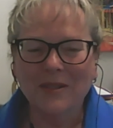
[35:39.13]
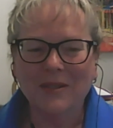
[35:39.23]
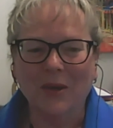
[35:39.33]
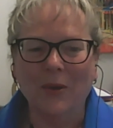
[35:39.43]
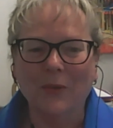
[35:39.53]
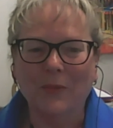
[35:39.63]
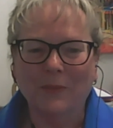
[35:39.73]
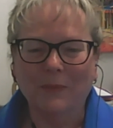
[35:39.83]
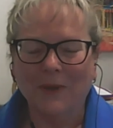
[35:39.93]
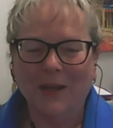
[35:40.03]
So
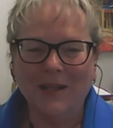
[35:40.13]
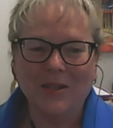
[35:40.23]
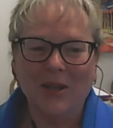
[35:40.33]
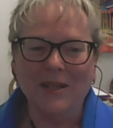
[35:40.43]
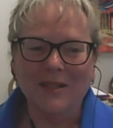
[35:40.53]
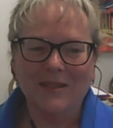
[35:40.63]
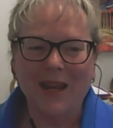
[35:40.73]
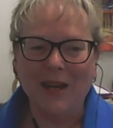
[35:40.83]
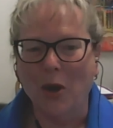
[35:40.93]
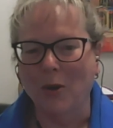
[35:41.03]
he's going to
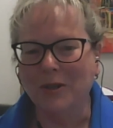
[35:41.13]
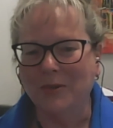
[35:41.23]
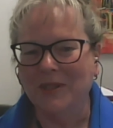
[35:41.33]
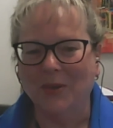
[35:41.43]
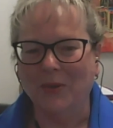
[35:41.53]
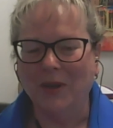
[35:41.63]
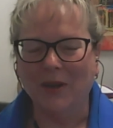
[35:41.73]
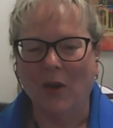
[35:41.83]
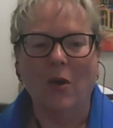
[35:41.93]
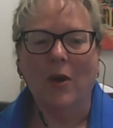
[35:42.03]
say no to his own.
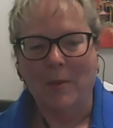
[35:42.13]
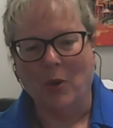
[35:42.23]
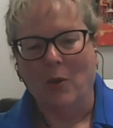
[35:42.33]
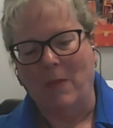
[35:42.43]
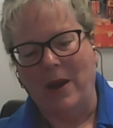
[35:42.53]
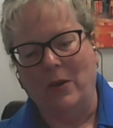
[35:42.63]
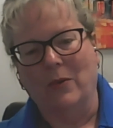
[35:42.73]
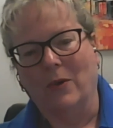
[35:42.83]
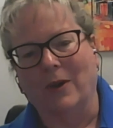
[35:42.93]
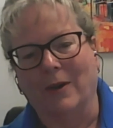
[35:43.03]
Oh, I broke my
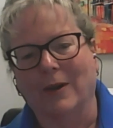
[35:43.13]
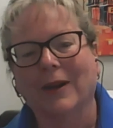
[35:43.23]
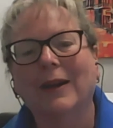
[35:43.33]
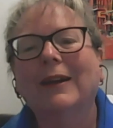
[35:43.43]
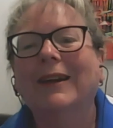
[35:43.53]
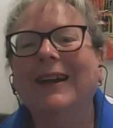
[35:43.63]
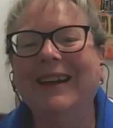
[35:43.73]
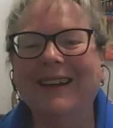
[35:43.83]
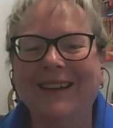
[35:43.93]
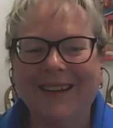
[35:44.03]
own order.
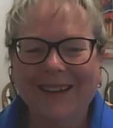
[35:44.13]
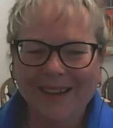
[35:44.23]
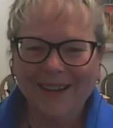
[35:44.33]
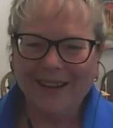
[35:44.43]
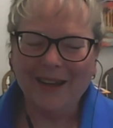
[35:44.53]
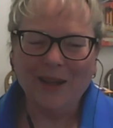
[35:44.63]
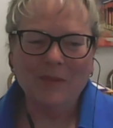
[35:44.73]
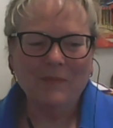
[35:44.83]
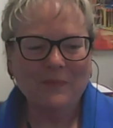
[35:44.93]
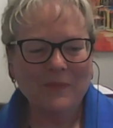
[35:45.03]

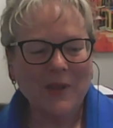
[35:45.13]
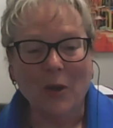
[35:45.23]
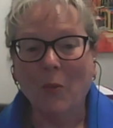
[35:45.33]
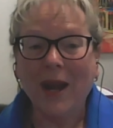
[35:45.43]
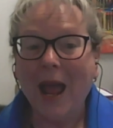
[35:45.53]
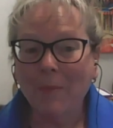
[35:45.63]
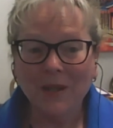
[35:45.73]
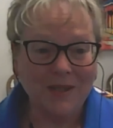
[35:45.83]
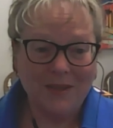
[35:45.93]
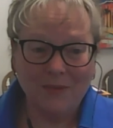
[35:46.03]
What
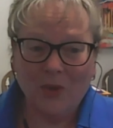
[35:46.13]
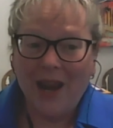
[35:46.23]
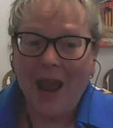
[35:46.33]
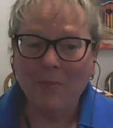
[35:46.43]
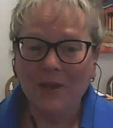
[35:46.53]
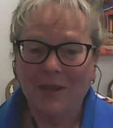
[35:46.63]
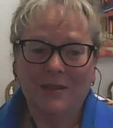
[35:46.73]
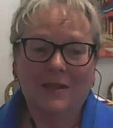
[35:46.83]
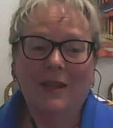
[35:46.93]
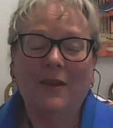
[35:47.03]
happens? What happened
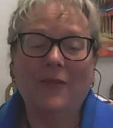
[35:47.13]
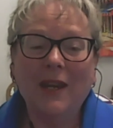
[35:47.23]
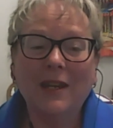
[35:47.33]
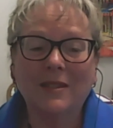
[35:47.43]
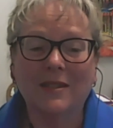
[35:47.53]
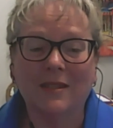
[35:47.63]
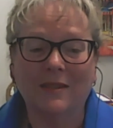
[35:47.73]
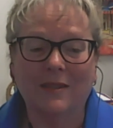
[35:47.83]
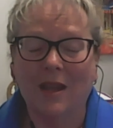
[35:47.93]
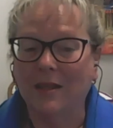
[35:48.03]
if he
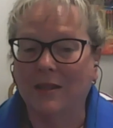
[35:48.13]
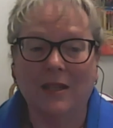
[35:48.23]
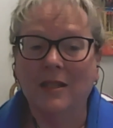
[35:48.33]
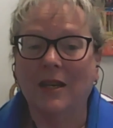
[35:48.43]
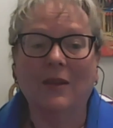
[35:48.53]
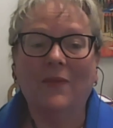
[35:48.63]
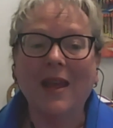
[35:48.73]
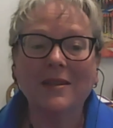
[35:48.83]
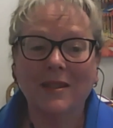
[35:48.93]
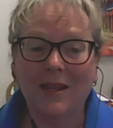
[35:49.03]
didn't get
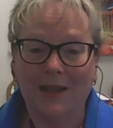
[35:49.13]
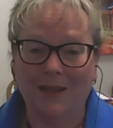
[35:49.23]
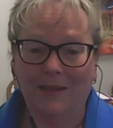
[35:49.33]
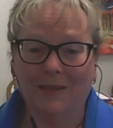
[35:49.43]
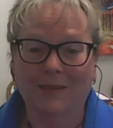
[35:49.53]
vaccinated?